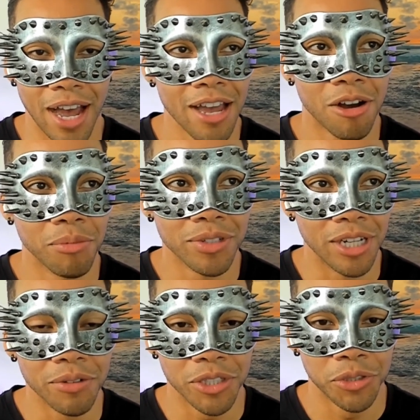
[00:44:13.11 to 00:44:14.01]
I almost
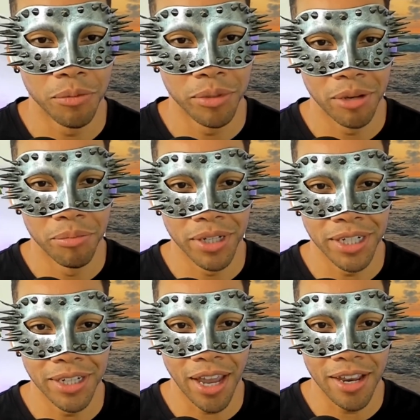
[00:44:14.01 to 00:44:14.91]
never show up without bringing
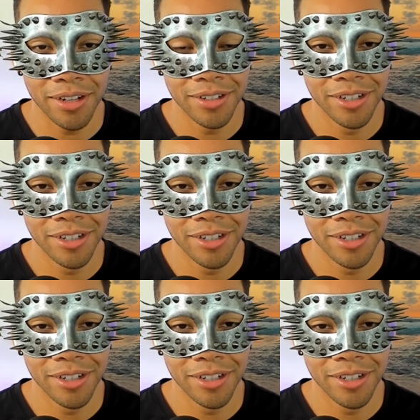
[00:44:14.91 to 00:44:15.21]
a date.